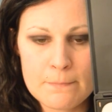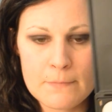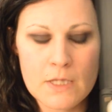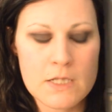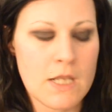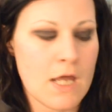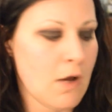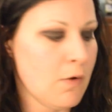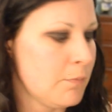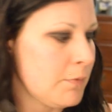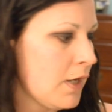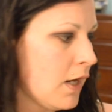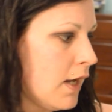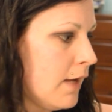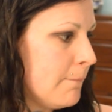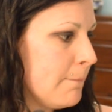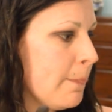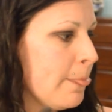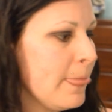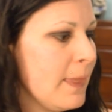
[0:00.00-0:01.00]
No, I'm
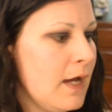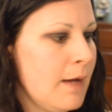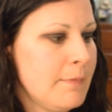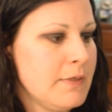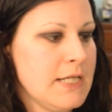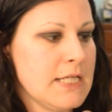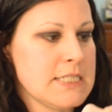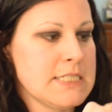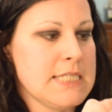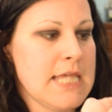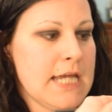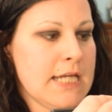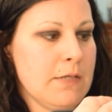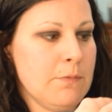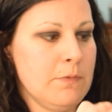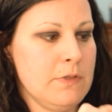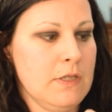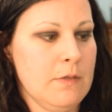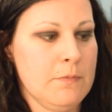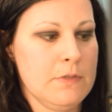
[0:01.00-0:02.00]
not. I'm going to take the second
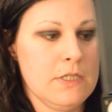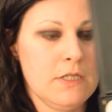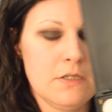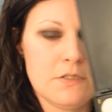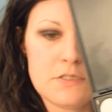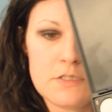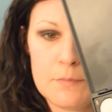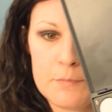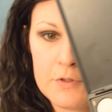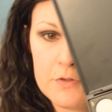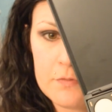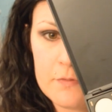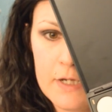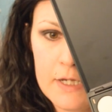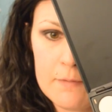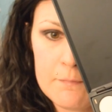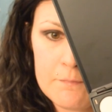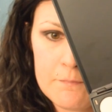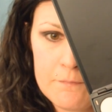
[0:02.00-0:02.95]
one that we used, number 3.